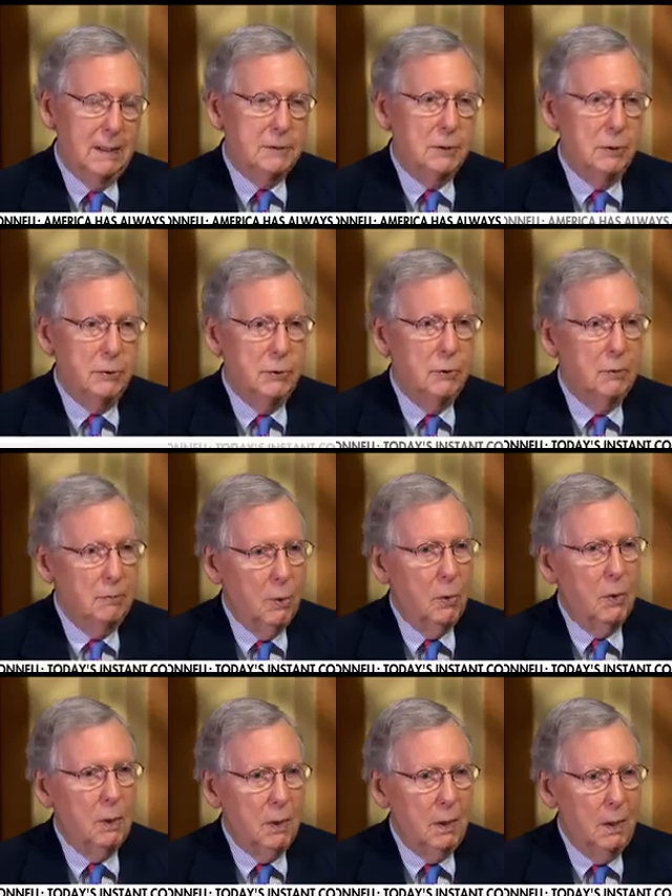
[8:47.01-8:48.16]
And so you're
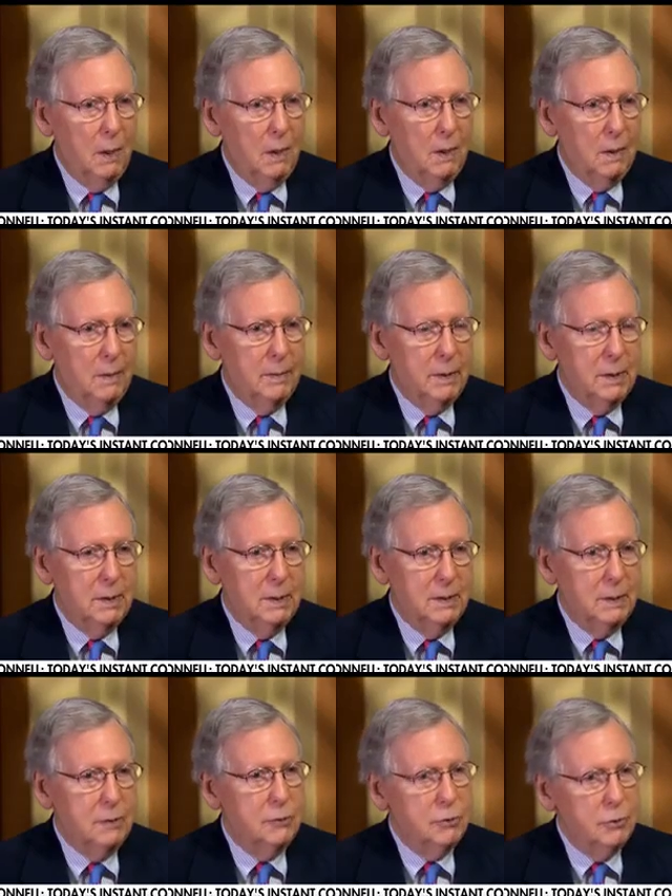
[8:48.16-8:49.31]
more alarmed
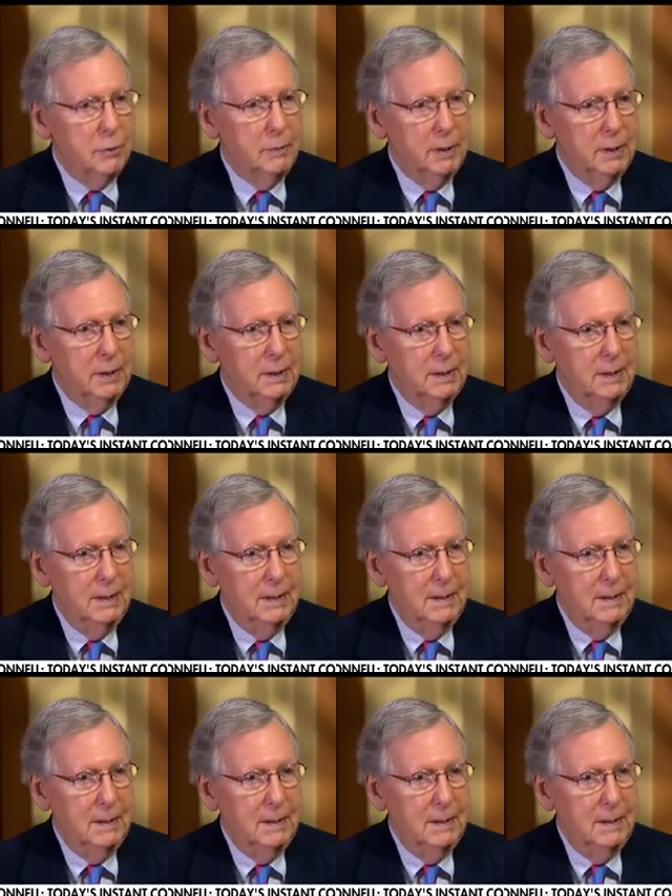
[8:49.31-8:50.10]
than you should be.